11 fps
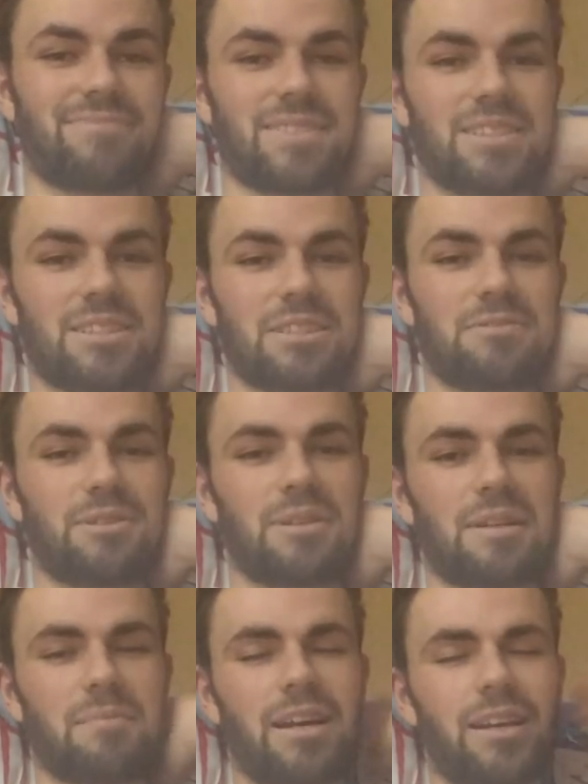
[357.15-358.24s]
It's nice to feel
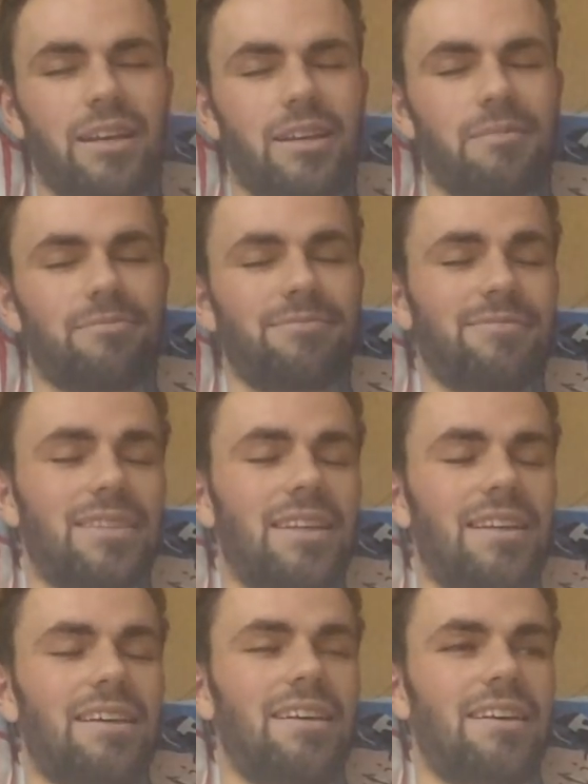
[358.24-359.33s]
like a man again.
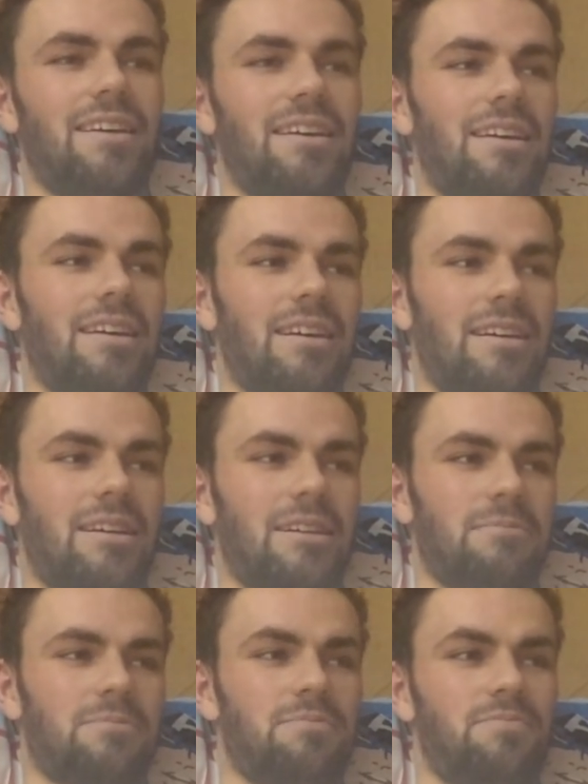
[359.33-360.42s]

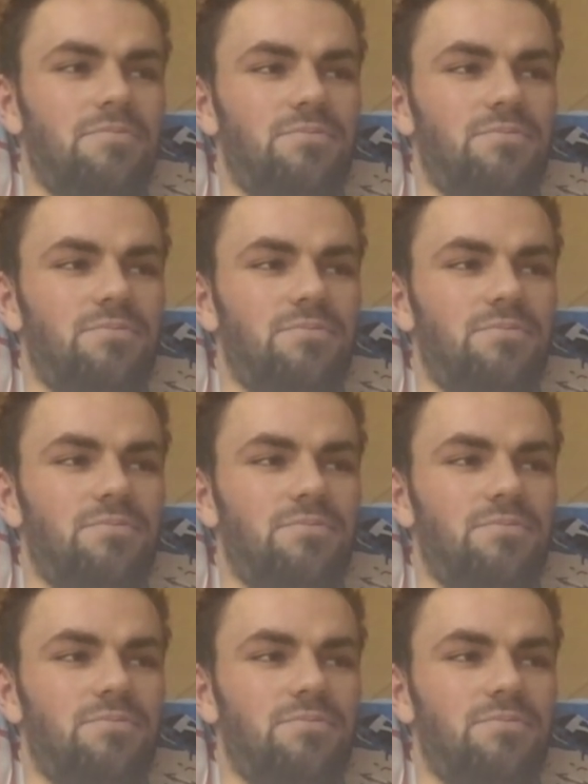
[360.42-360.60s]
Um,